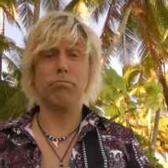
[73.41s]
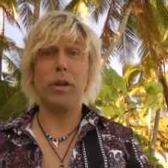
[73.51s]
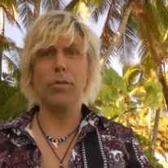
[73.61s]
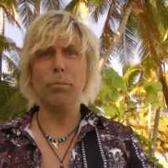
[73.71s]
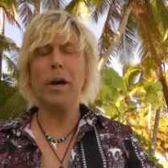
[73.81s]

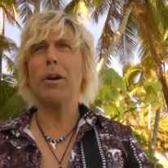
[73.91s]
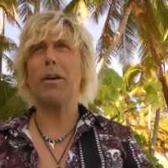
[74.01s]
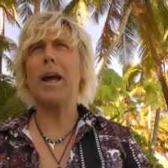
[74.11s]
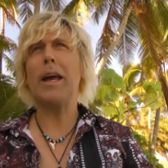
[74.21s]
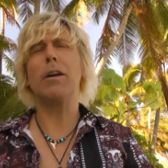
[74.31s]
even better,
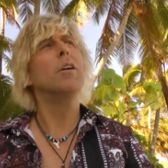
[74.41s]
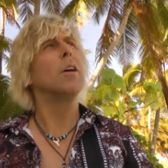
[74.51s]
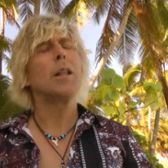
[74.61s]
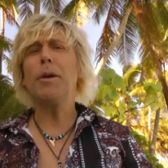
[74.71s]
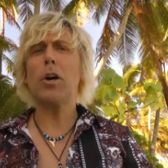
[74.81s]
hey,
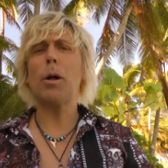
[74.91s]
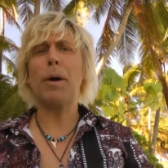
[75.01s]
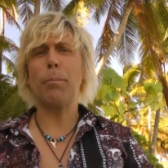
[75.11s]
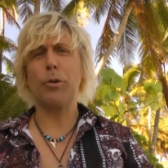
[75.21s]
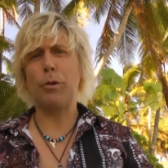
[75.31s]
let me call
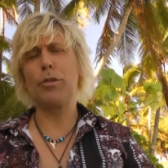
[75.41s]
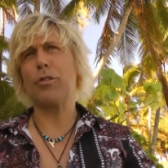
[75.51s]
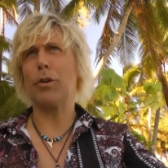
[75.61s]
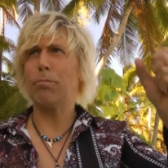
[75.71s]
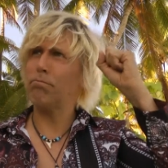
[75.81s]
my
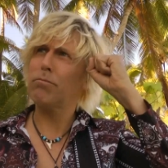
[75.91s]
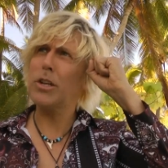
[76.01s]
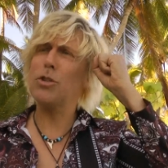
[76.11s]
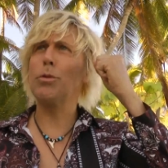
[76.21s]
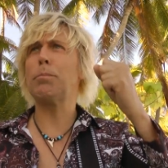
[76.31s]
producer and
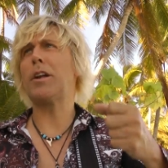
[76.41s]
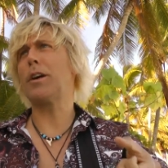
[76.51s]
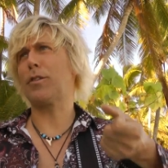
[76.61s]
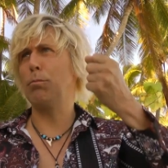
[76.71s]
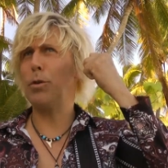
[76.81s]
get you in my
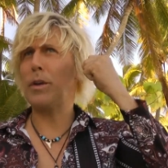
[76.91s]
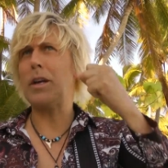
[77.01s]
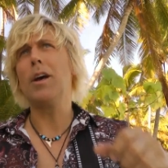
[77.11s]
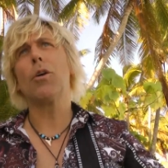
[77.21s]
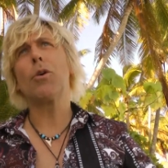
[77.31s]
next movie.
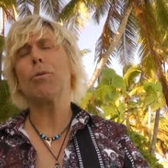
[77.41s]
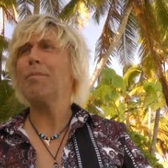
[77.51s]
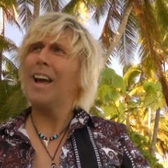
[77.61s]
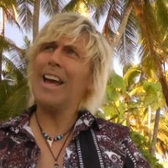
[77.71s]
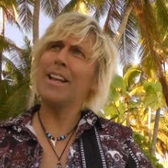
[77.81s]
Or,
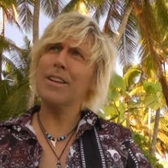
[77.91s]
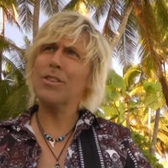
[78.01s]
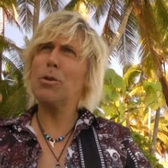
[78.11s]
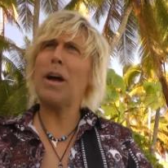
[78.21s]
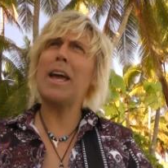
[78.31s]
hey, let's
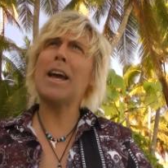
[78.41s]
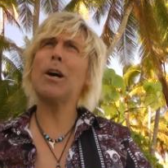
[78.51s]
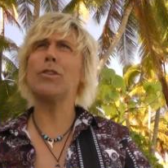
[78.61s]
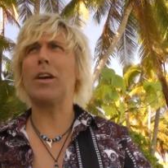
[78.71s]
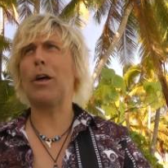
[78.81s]
go hang
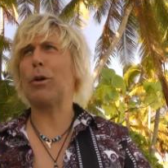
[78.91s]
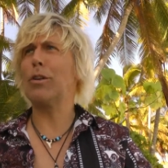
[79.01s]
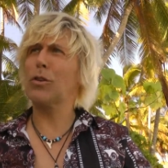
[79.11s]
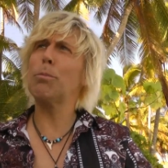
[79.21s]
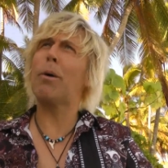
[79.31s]
out together.
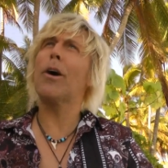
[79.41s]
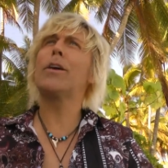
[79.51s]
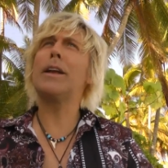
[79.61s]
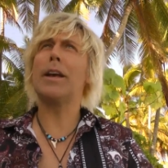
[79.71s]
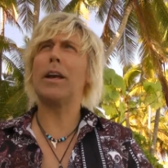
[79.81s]
Let's go
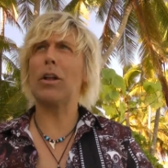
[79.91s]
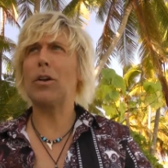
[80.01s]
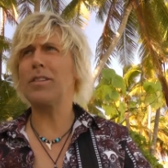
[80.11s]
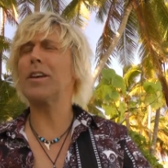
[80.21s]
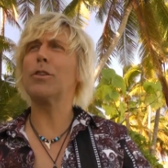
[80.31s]
party together.
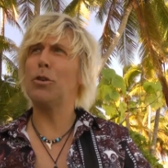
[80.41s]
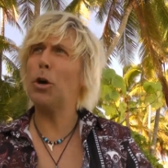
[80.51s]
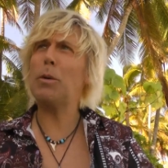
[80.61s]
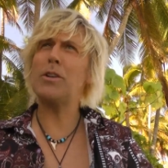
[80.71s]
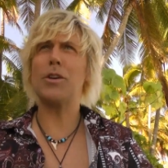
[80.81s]
Let's get to
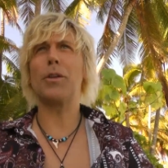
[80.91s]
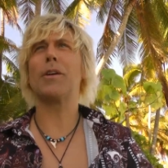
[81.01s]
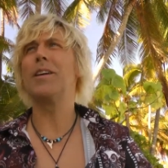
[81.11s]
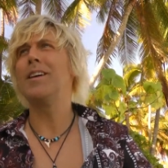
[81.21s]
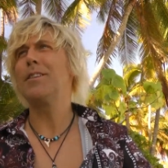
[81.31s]
know each
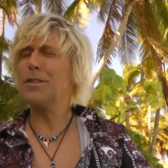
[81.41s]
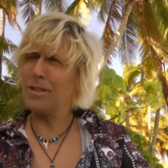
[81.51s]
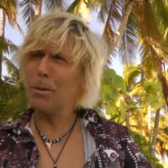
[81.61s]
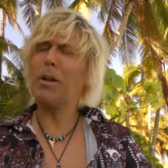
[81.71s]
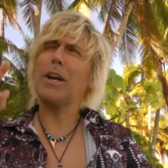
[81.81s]
other. You
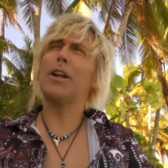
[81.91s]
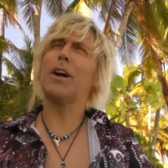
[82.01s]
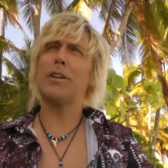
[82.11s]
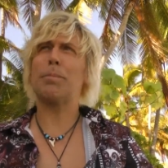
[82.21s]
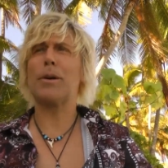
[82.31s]
seem like a
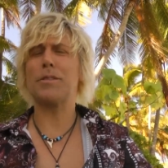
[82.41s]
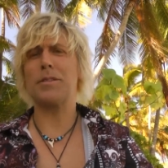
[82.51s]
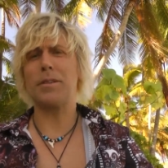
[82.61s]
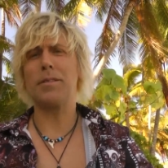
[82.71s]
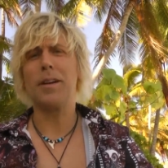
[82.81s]
nice
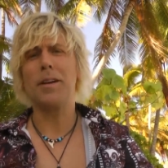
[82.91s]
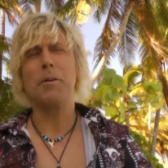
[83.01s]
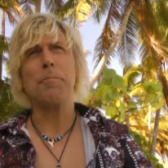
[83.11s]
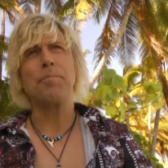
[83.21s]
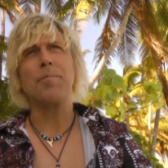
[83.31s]
person.
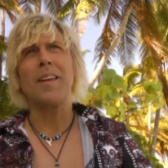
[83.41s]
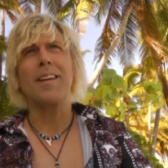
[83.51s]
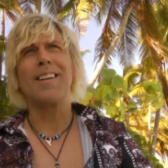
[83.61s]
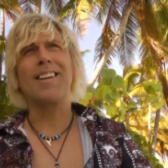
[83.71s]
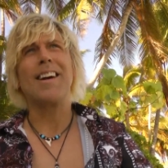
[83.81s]

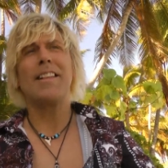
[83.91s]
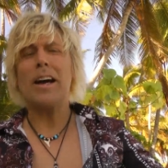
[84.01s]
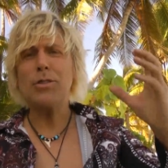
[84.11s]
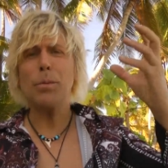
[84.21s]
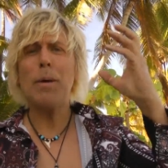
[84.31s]

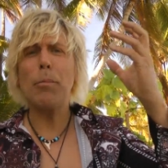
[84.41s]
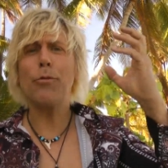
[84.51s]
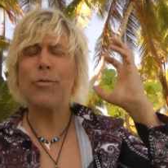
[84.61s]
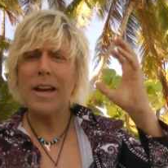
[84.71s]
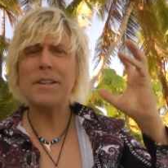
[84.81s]
That's what people
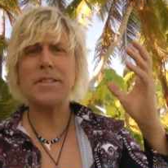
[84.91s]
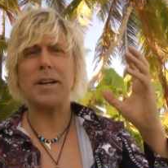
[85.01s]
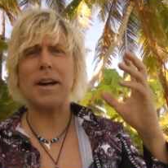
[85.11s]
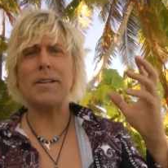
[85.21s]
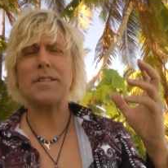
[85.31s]

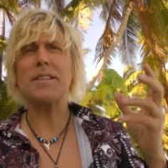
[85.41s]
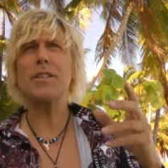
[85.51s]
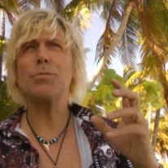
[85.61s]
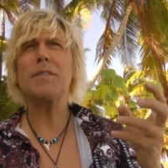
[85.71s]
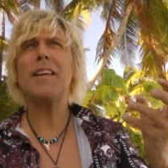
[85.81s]
fantasize.
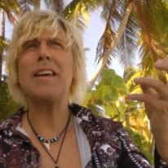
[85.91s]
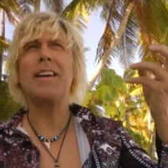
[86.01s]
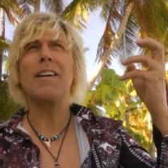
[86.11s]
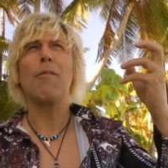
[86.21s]
That's what they